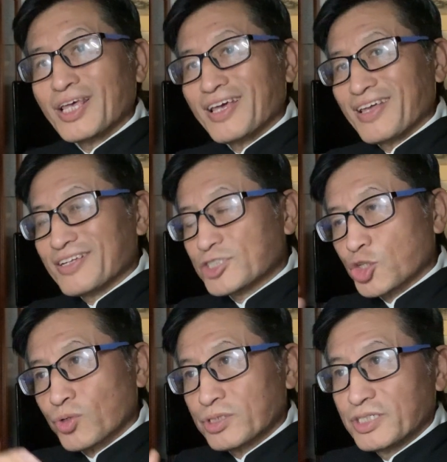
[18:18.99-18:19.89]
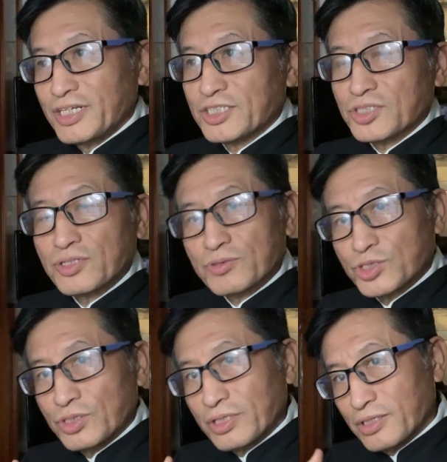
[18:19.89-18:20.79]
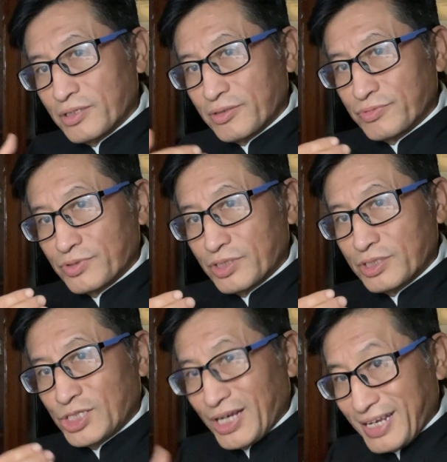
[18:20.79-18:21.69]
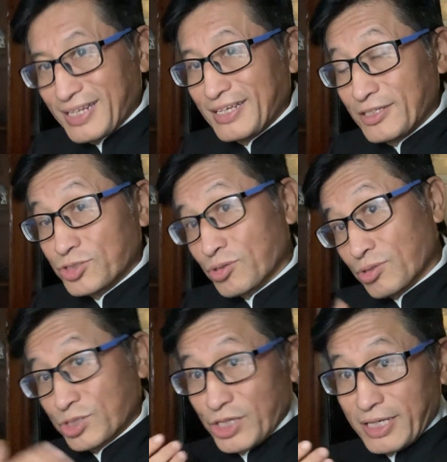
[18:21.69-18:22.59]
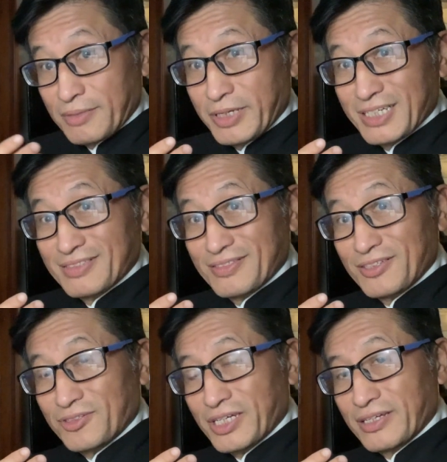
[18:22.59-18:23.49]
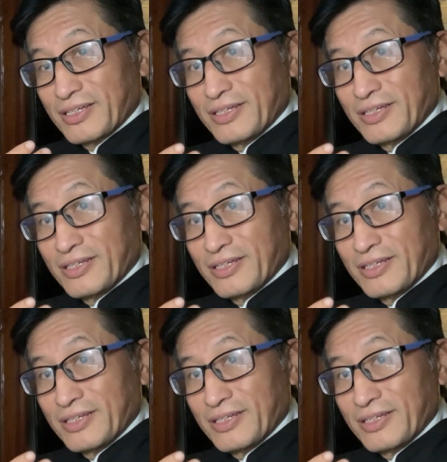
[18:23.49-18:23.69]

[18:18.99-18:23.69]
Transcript: In a traditional, Chinese or Chinaman, okay,